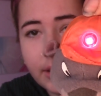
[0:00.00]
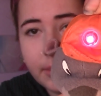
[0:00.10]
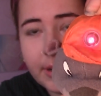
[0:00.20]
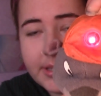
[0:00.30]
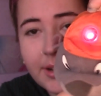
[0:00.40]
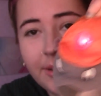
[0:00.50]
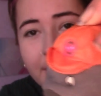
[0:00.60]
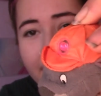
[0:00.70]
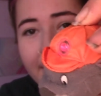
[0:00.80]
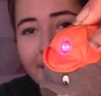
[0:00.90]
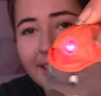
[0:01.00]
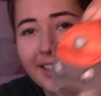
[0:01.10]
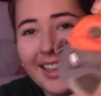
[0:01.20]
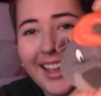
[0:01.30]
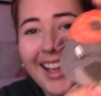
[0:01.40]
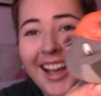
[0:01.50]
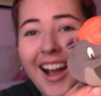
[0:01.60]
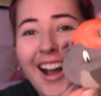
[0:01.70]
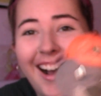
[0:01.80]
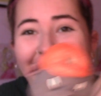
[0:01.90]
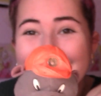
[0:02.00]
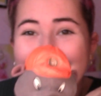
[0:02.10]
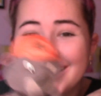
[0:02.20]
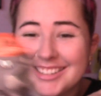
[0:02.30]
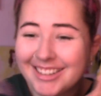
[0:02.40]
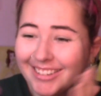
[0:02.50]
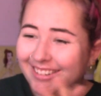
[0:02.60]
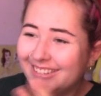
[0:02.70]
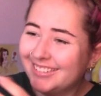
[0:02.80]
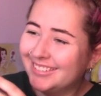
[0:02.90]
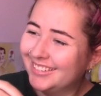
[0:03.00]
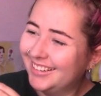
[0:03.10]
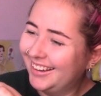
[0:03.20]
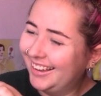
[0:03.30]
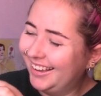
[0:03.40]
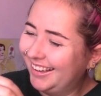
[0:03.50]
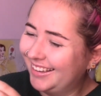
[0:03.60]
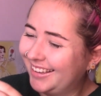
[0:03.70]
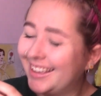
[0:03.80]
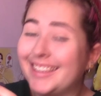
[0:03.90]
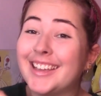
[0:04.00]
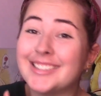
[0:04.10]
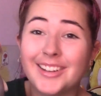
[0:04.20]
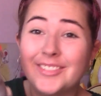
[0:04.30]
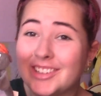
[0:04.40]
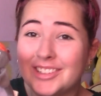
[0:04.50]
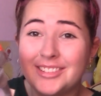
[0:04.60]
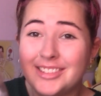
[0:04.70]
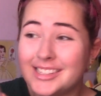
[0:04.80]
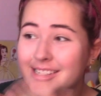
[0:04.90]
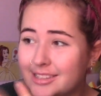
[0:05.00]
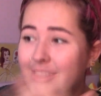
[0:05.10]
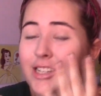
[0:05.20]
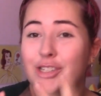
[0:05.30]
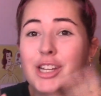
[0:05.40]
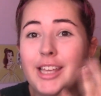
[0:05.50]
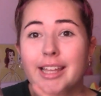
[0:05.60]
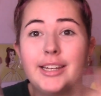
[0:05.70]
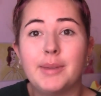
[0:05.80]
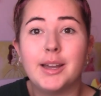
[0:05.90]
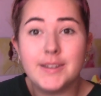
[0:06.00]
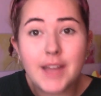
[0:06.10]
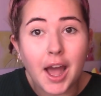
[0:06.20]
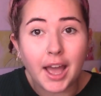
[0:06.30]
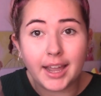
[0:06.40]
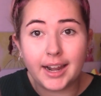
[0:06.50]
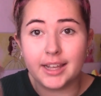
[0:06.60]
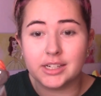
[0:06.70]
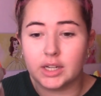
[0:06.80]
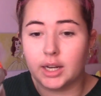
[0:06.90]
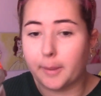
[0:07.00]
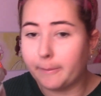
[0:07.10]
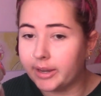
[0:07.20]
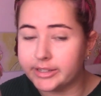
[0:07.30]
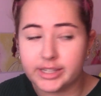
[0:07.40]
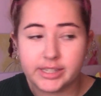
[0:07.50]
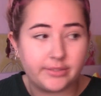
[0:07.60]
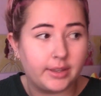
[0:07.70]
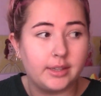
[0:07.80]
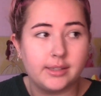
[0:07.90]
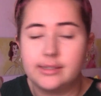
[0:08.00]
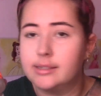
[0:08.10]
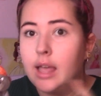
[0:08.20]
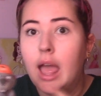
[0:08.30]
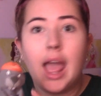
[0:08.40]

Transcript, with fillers: You press and hold it. That is so cool. Yes, I'm this is the, literally in my entire collection, like plushies, figures,